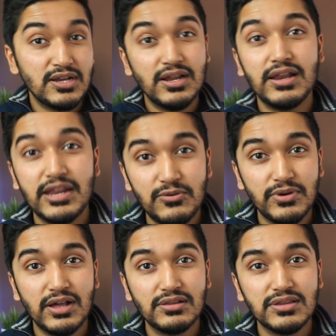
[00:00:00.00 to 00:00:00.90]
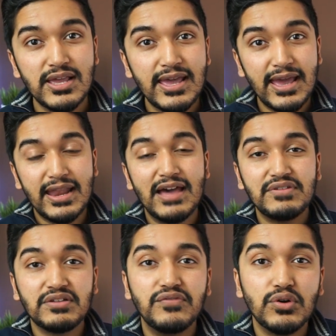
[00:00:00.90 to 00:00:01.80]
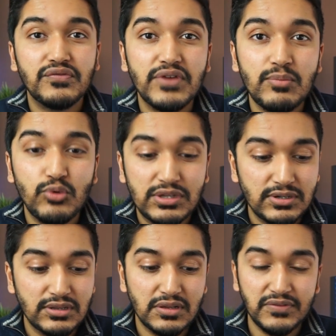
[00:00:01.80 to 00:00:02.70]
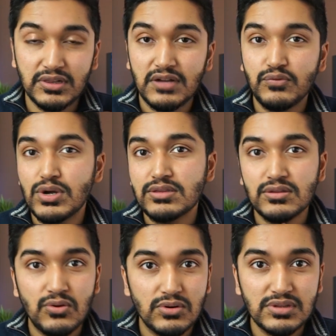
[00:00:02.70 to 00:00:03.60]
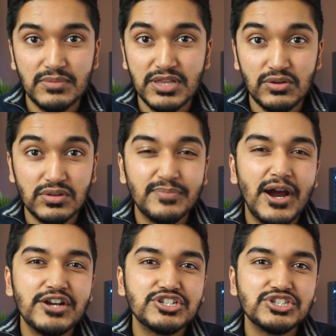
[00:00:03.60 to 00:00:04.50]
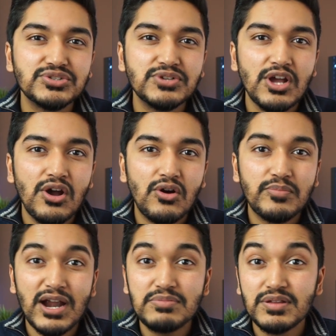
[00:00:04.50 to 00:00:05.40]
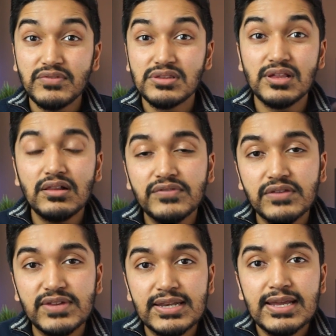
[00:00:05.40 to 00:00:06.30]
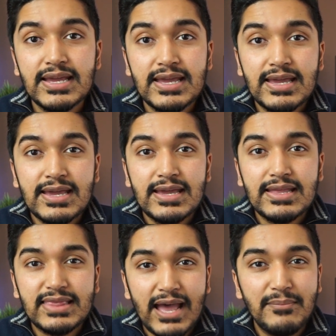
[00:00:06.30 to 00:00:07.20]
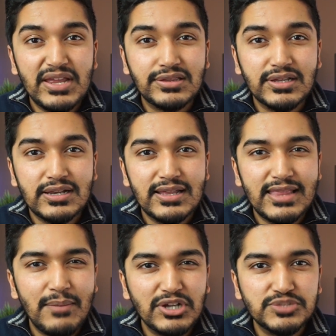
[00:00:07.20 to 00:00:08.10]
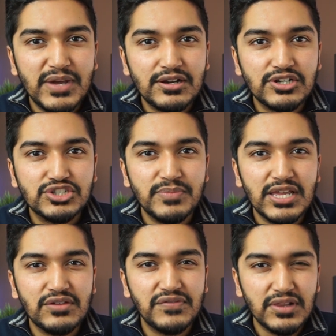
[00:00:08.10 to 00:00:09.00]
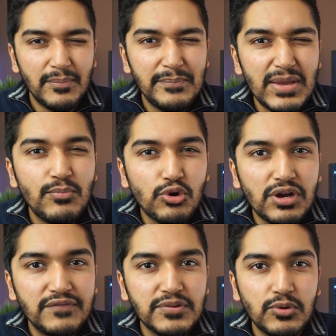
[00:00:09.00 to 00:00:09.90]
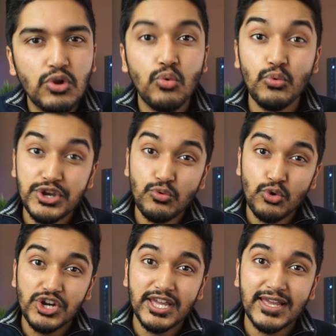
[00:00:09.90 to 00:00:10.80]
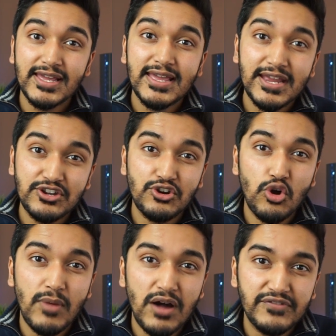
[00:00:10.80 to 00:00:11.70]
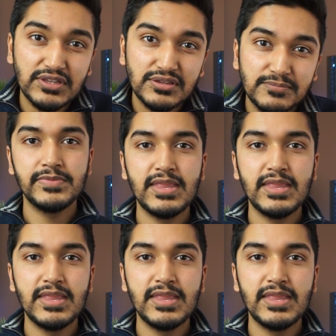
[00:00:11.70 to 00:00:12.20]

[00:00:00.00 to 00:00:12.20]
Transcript: not anyone else. And having a photo frame, whether it's of your loved ones or something you aspire to, or perhaps of yourself even, that makes it that much better to make you feel a bit more comfortable when you're working in your home office.